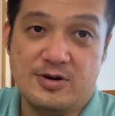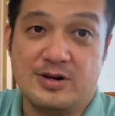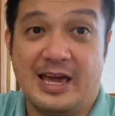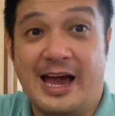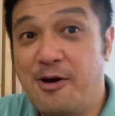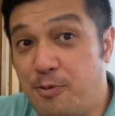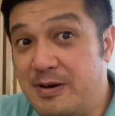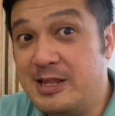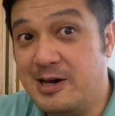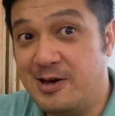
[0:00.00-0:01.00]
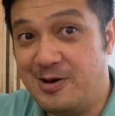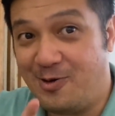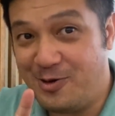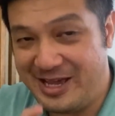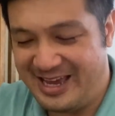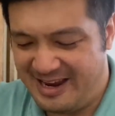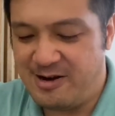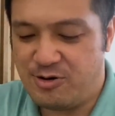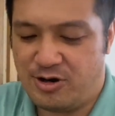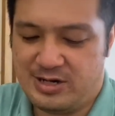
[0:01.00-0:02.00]
Okay, I opened the
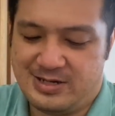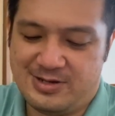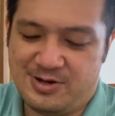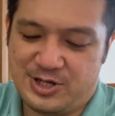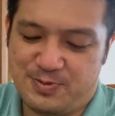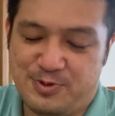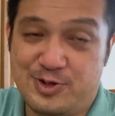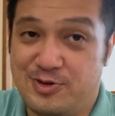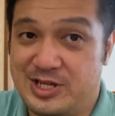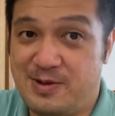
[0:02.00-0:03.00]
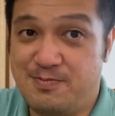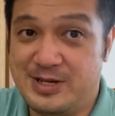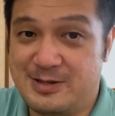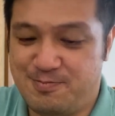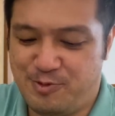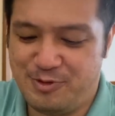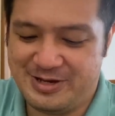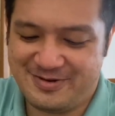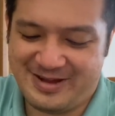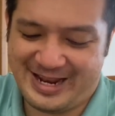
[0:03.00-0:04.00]
onigiri wrong. You're supposed to actually just pull
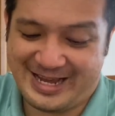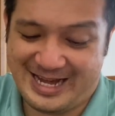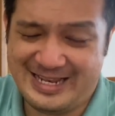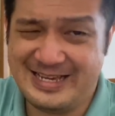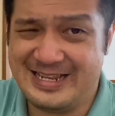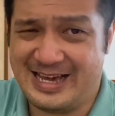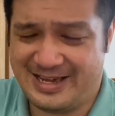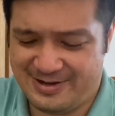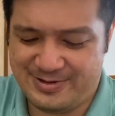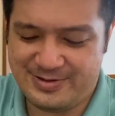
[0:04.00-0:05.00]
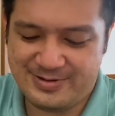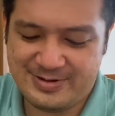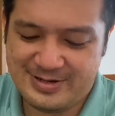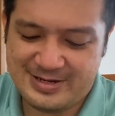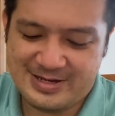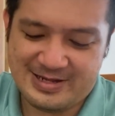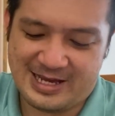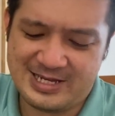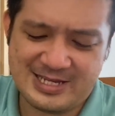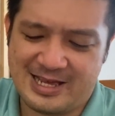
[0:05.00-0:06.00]
the red color line, you know?
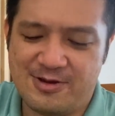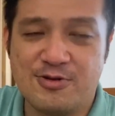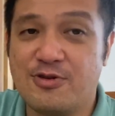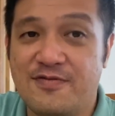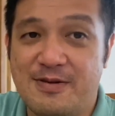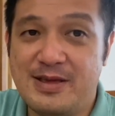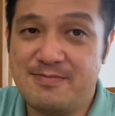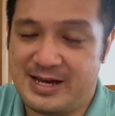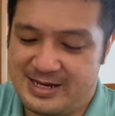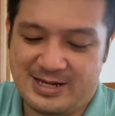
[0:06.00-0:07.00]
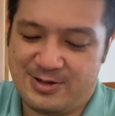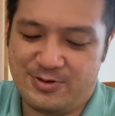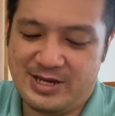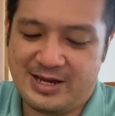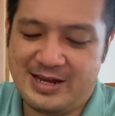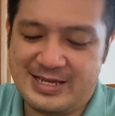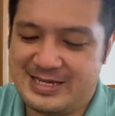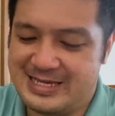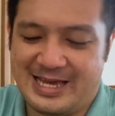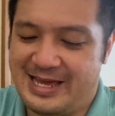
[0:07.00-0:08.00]
Like just like you go Family Mart, the onigiri is
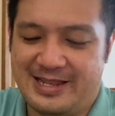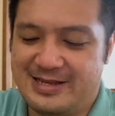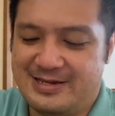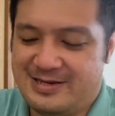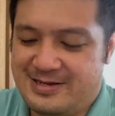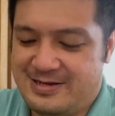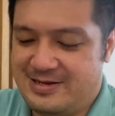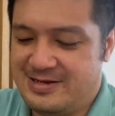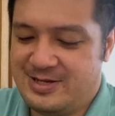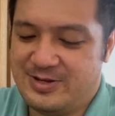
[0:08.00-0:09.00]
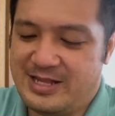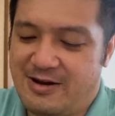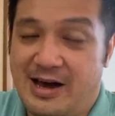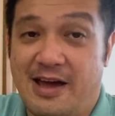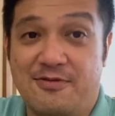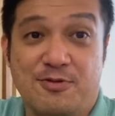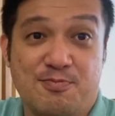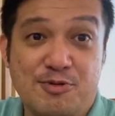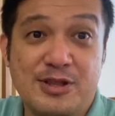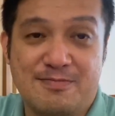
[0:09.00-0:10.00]
just like that. So now I have to
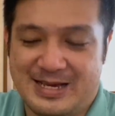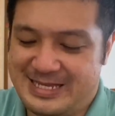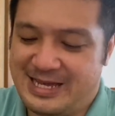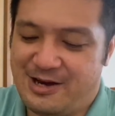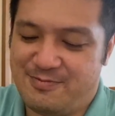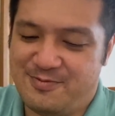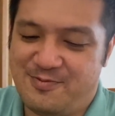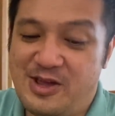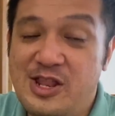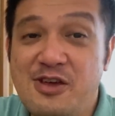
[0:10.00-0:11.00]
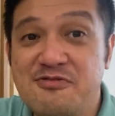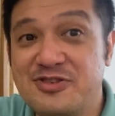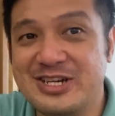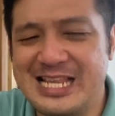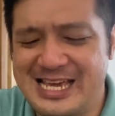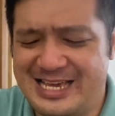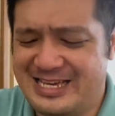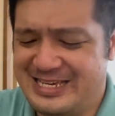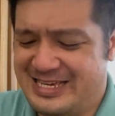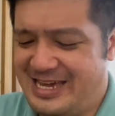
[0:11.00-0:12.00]
pull the plastic out individually
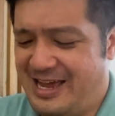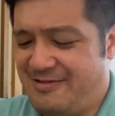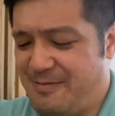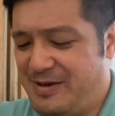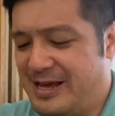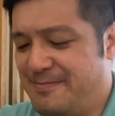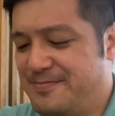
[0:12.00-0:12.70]
and wrap it up.